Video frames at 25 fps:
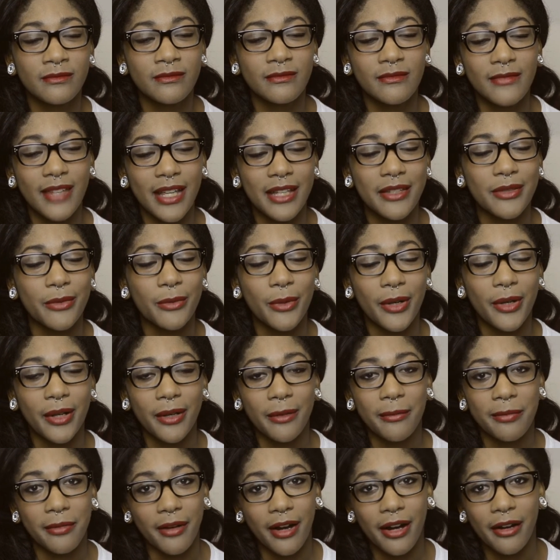That's a work
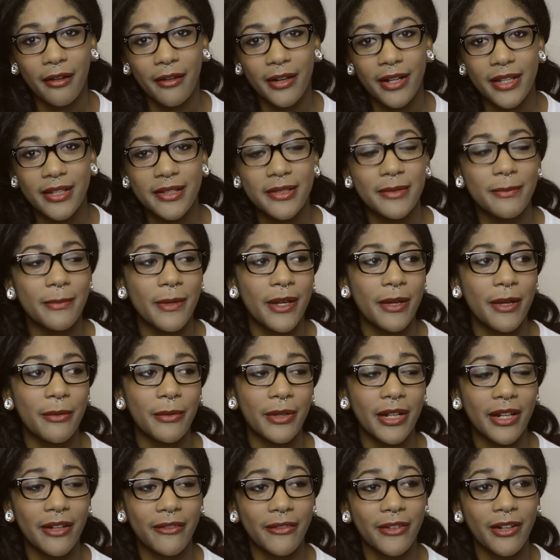in progress, but
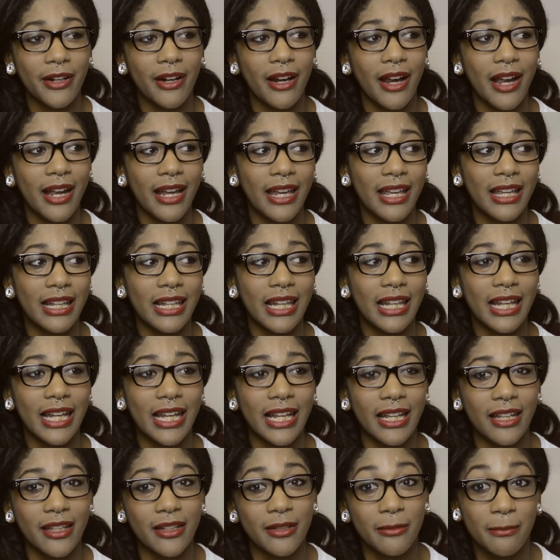whenever I get
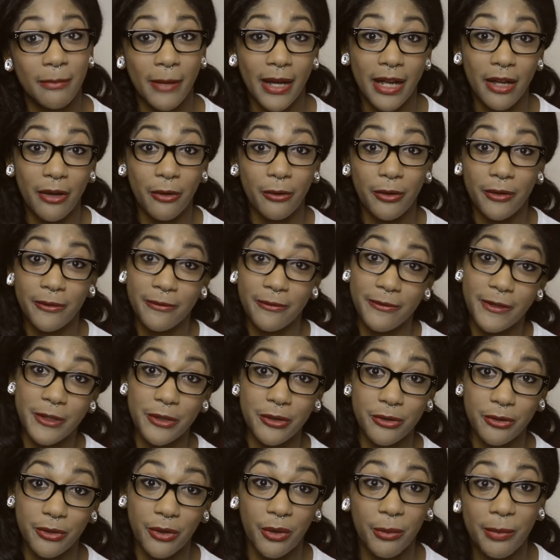like my own
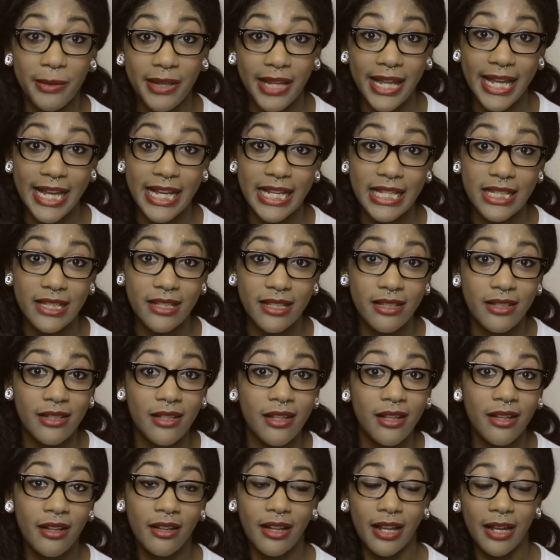official place,
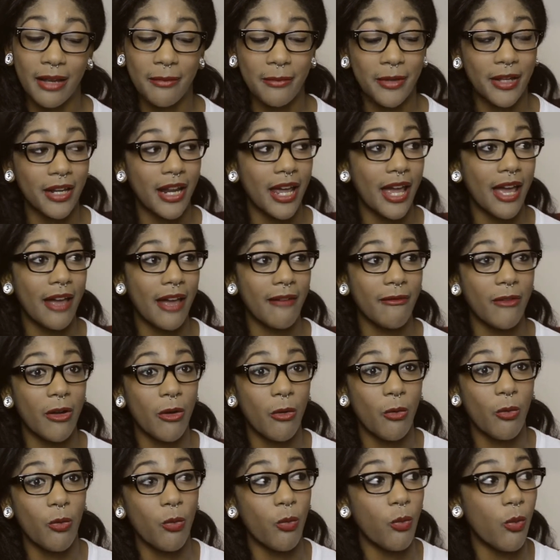like I'm gonna have
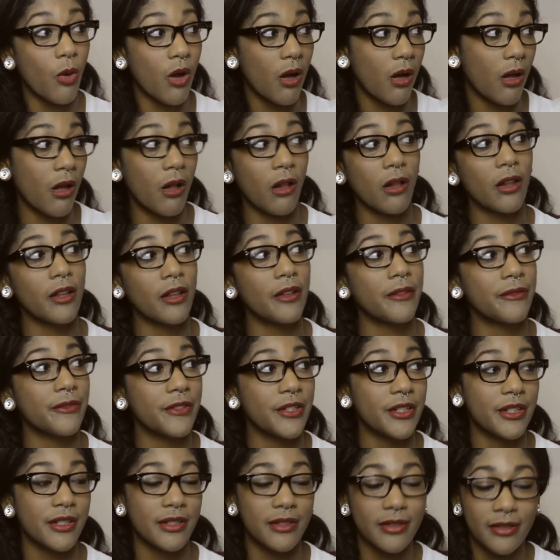a wall of
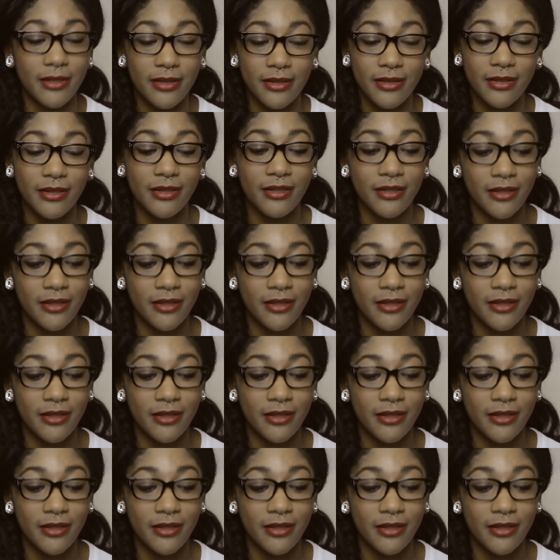just